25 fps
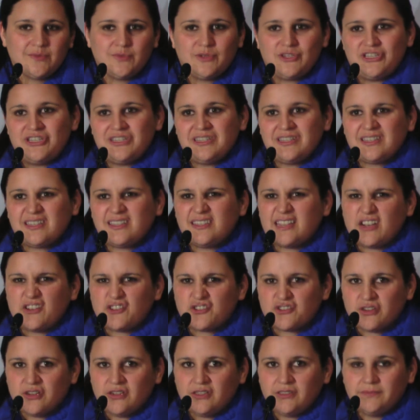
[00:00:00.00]
which is
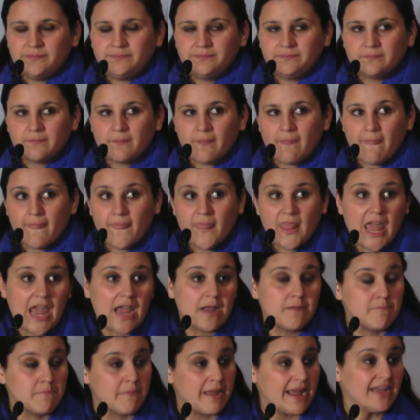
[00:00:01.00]
essential
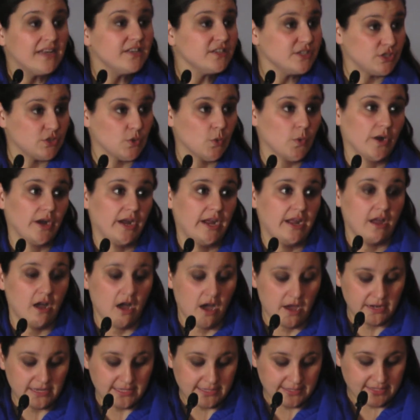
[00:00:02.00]
and mandatory,
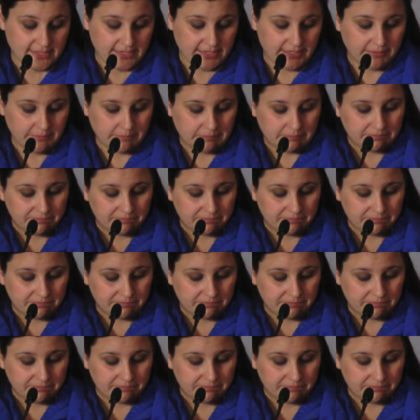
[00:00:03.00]
honestly.